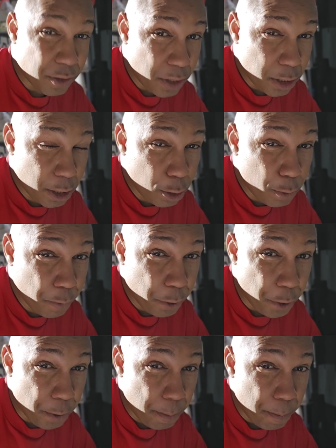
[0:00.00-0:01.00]
Here's another clue
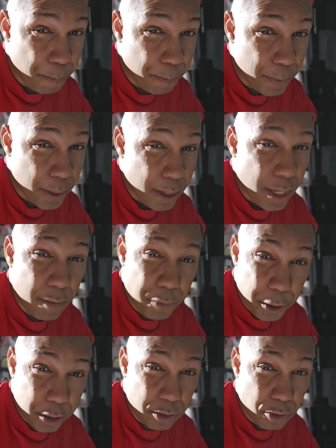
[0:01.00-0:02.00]
for you.
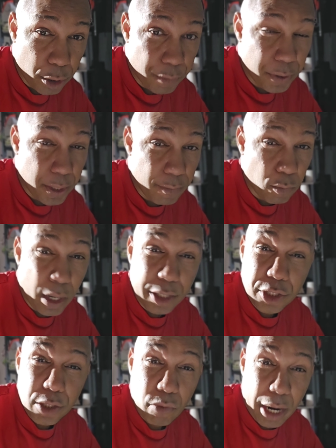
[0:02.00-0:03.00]
If you're conservative
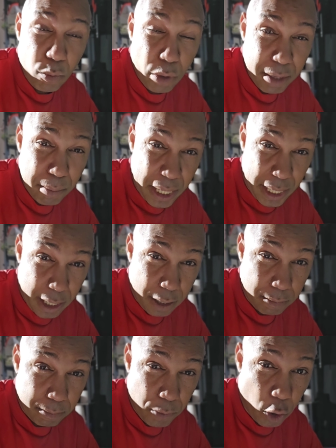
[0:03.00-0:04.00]
watching right wing
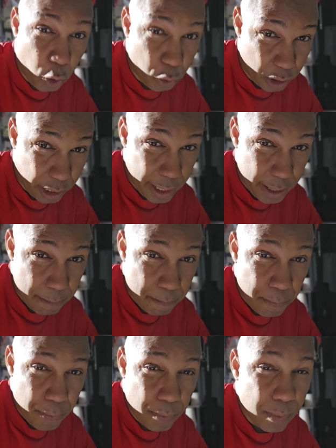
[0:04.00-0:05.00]
media only,
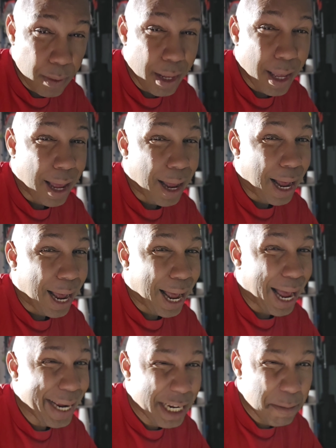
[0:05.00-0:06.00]

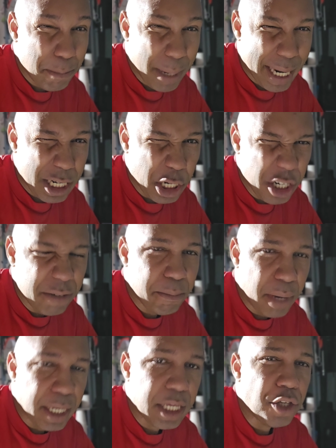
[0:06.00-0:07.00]
I can bet good
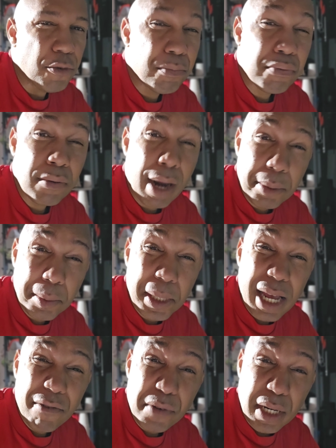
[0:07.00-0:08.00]
money you
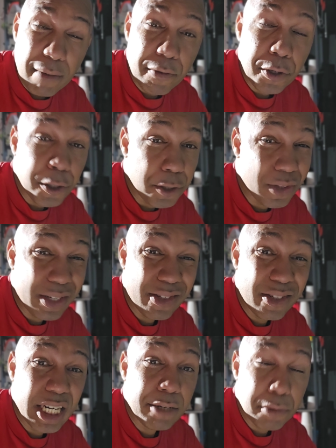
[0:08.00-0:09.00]
probably have never heard
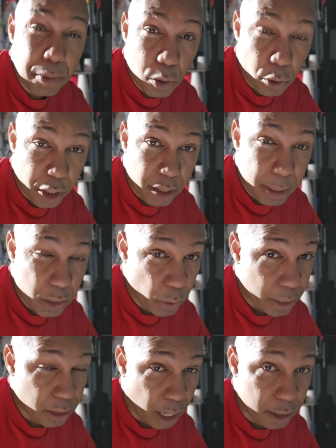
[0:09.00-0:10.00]
this secret recording
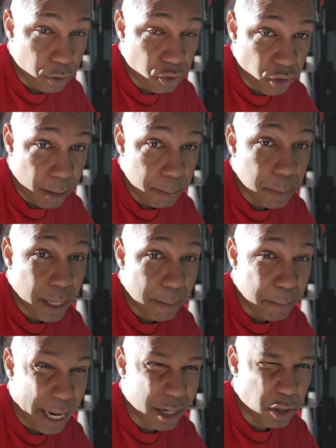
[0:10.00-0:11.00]
between Donald Trump
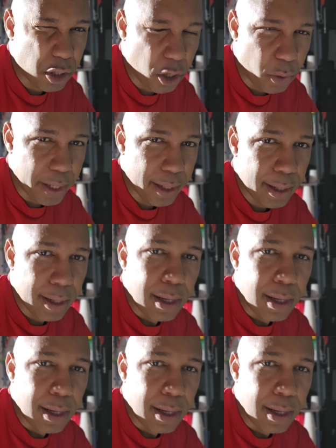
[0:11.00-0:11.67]
and Michael Cohen.